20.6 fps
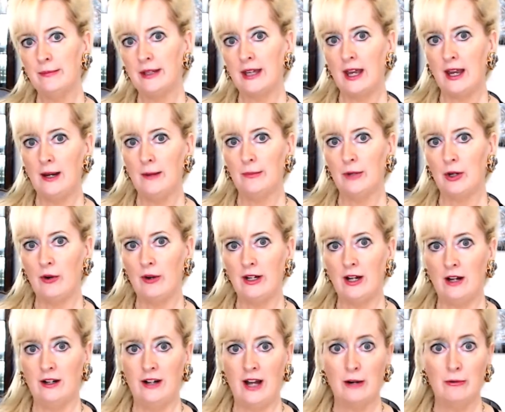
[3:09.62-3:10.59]
game going
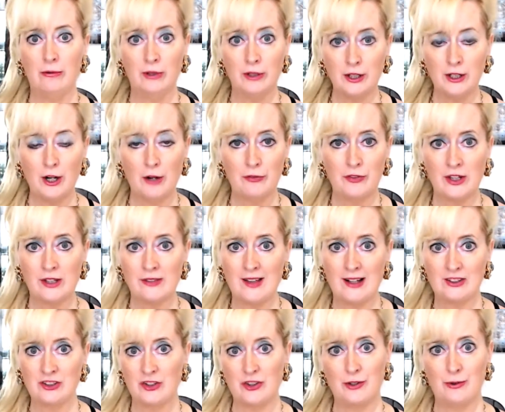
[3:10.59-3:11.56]
on, and I really don't think
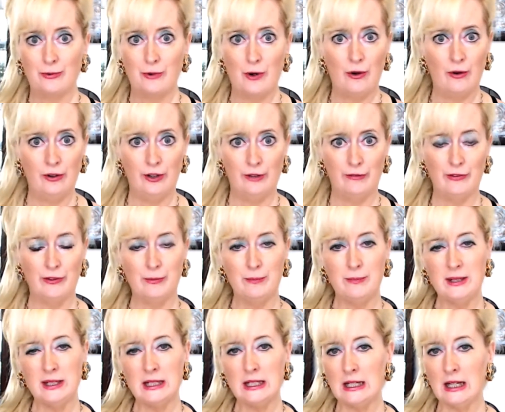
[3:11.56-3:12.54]
that's the role of the
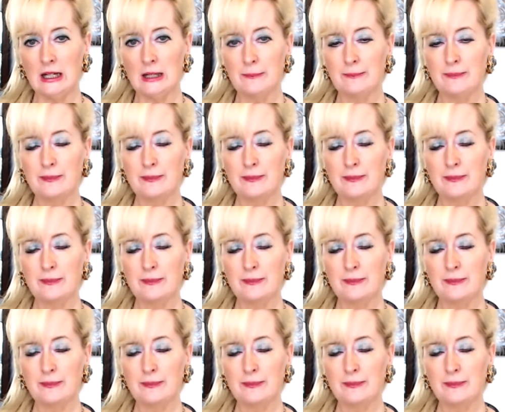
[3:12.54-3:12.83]
media.